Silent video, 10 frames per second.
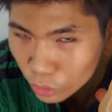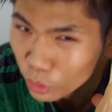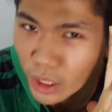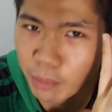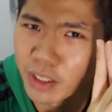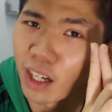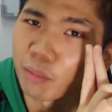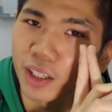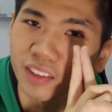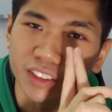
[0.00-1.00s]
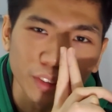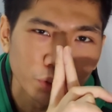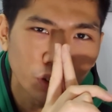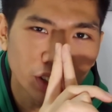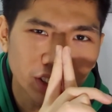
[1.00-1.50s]
You can become an
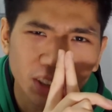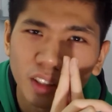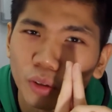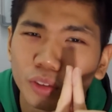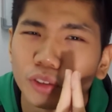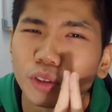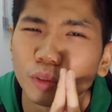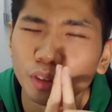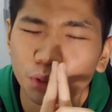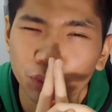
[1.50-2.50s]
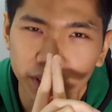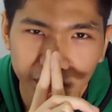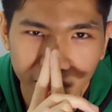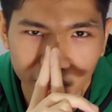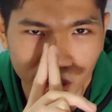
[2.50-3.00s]
influencer on the social
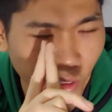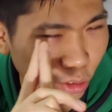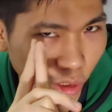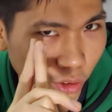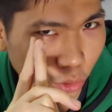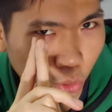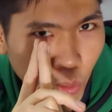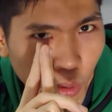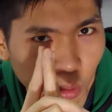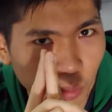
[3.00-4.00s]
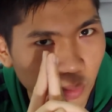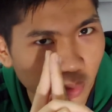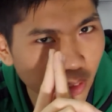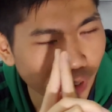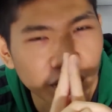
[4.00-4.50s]
media, such as YouTube,
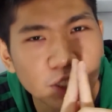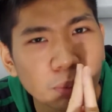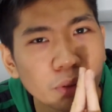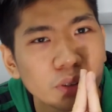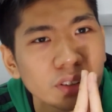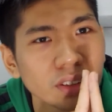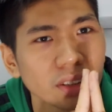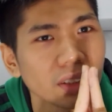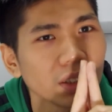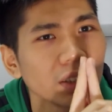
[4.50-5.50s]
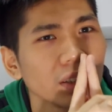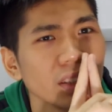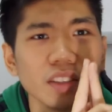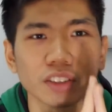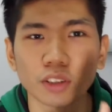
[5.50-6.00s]
Facebook,
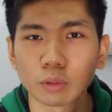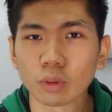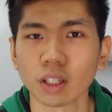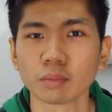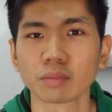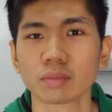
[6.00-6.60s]
Instagram.